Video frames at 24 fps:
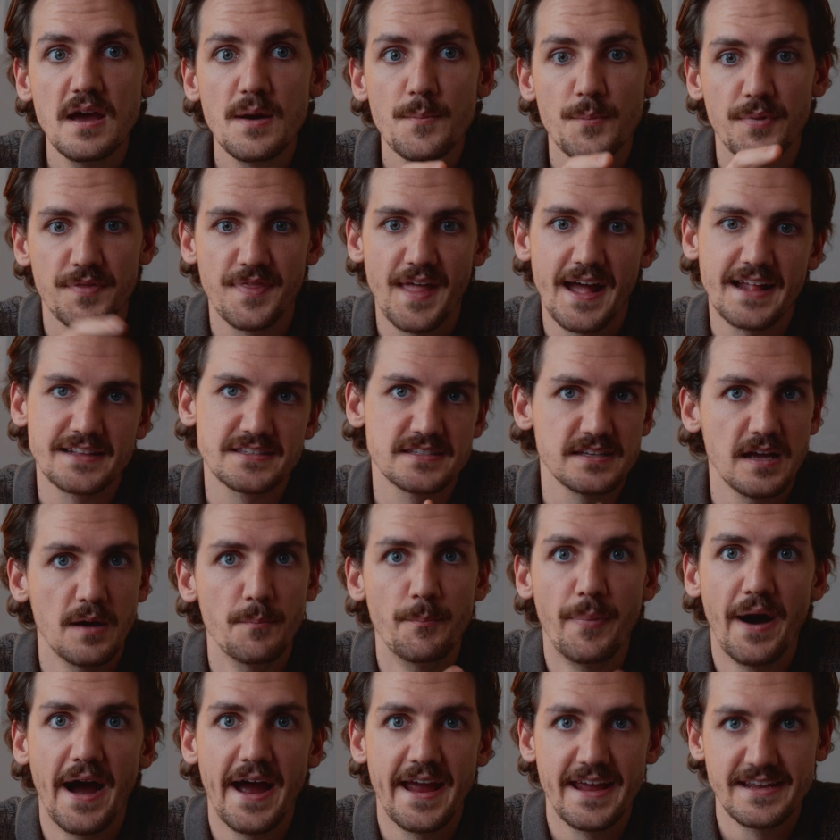but that's a
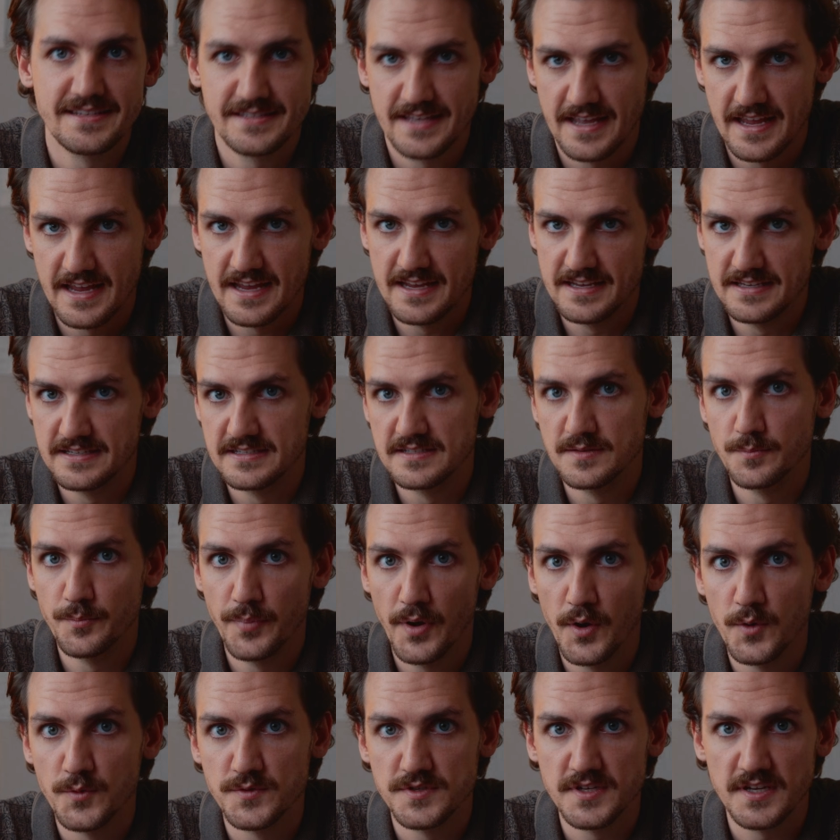bias that it is
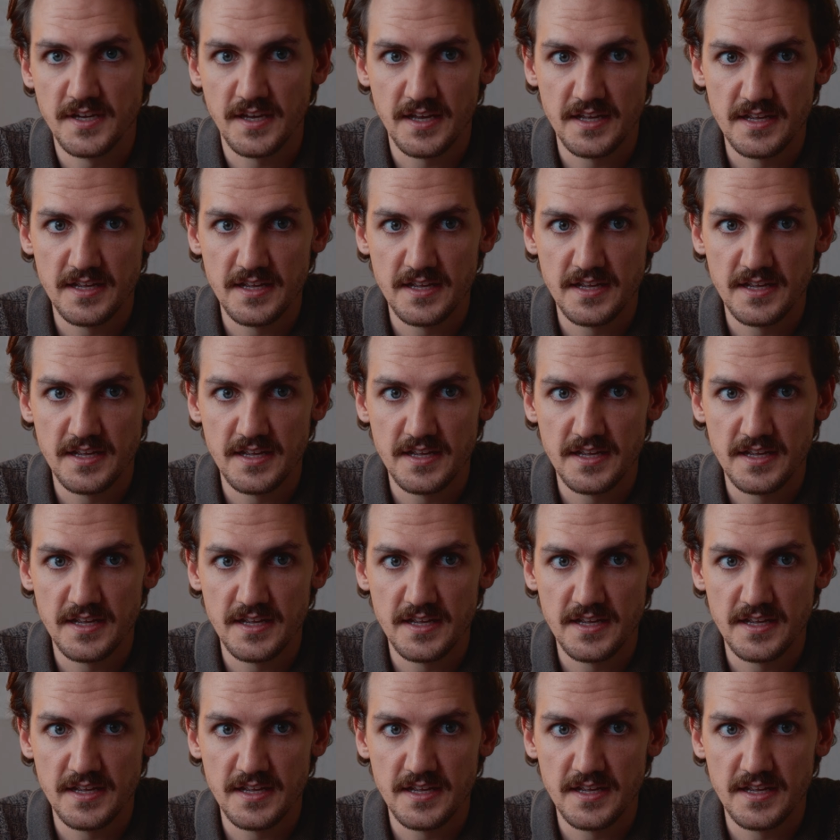imposing.